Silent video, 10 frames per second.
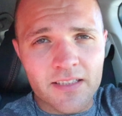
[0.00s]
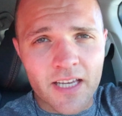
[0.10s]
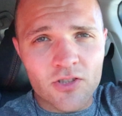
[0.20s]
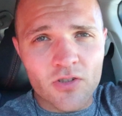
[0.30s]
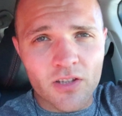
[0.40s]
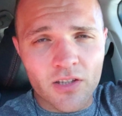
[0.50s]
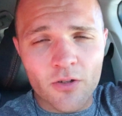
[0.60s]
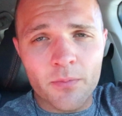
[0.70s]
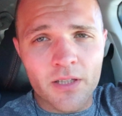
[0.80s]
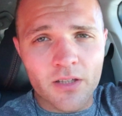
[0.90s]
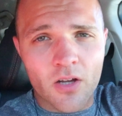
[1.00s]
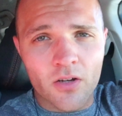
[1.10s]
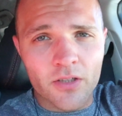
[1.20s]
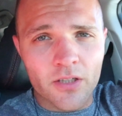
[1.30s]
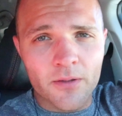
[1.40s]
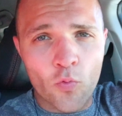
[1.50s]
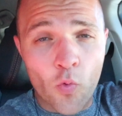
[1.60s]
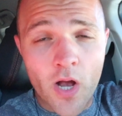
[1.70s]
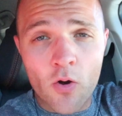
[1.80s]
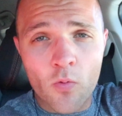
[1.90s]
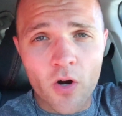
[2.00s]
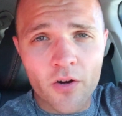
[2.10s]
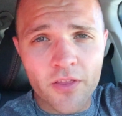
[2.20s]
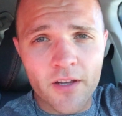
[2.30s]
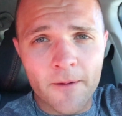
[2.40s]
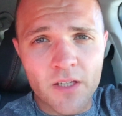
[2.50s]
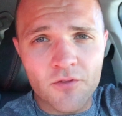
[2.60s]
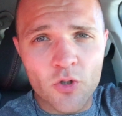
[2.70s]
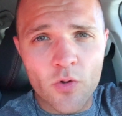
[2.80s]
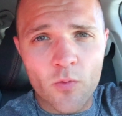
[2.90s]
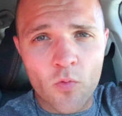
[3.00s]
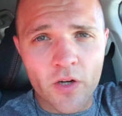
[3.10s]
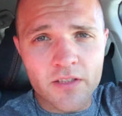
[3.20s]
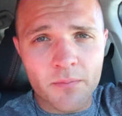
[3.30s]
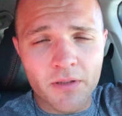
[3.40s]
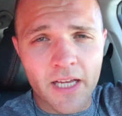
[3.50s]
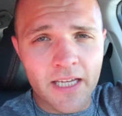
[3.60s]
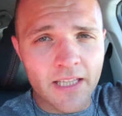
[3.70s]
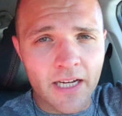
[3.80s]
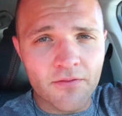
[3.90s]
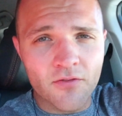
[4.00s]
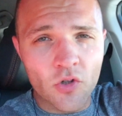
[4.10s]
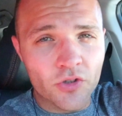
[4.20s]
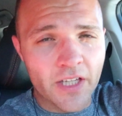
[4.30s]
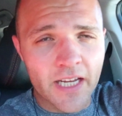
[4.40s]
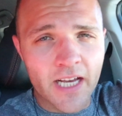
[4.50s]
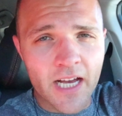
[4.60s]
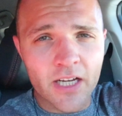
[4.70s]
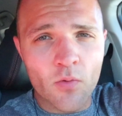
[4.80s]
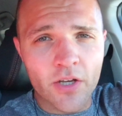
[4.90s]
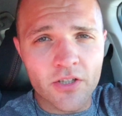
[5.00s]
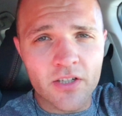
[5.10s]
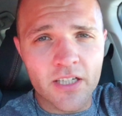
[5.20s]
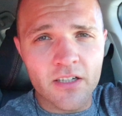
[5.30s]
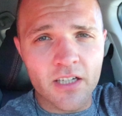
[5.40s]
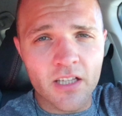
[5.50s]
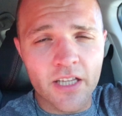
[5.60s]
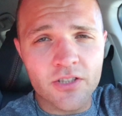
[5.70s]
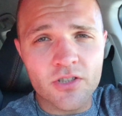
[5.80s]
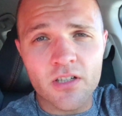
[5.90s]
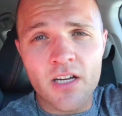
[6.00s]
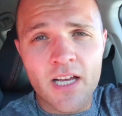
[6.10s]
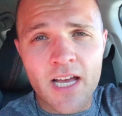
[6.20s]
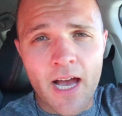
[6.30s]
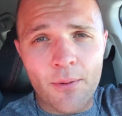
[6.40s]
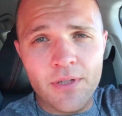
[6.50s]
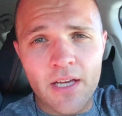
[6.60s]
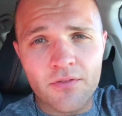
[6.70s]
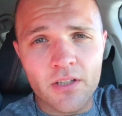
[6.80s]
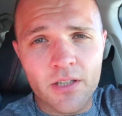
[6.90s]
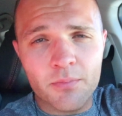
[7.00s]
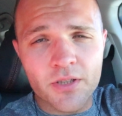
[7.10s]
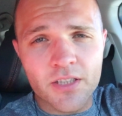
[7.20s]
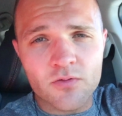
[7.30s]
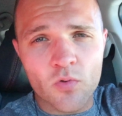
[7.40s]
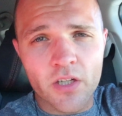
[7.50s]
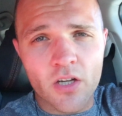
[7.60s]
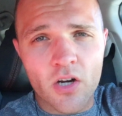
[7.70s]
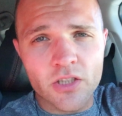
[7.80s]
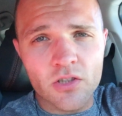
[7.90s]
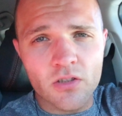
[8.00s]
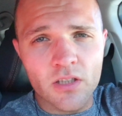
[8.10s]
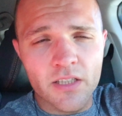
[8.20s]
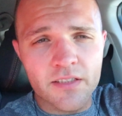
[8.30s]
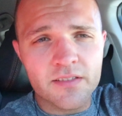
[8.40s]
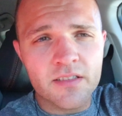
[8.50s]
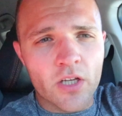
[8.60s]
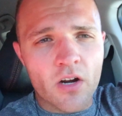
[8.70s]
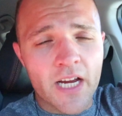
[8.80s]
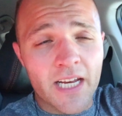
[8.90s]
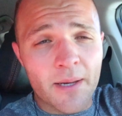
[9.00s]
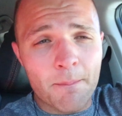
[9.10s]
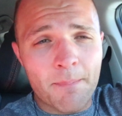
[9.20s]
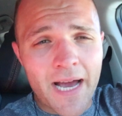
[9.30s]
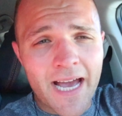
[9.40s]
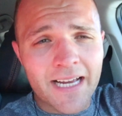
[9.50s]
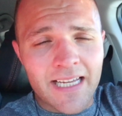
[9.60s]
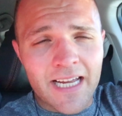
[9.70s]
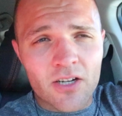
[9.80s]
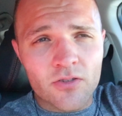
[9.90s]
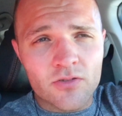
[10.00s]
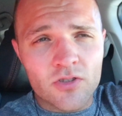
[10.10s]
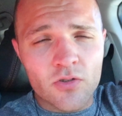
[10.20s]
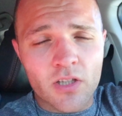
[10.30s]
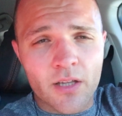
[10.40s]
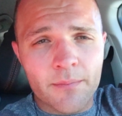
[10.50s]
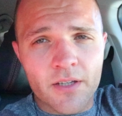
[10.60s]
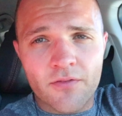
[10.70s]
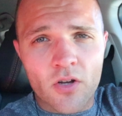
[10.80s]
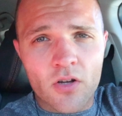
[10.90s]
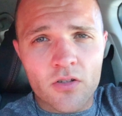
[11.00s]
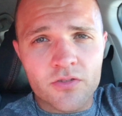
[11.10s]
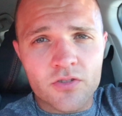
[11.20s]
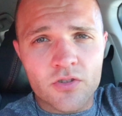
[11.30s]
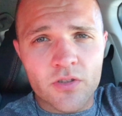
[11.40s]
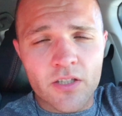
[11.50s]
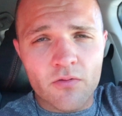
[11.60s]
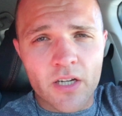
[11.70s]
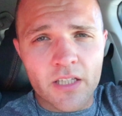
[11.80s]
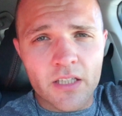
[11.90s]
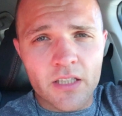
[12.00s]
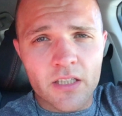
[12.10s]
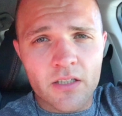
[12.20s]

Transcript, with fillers: takes you a little bit longer. Well worth it. If you want to plan like a full day hike while you're here in Glacier, I would definitely put this one on your list. We are headed back down to Columbia Falls to get ready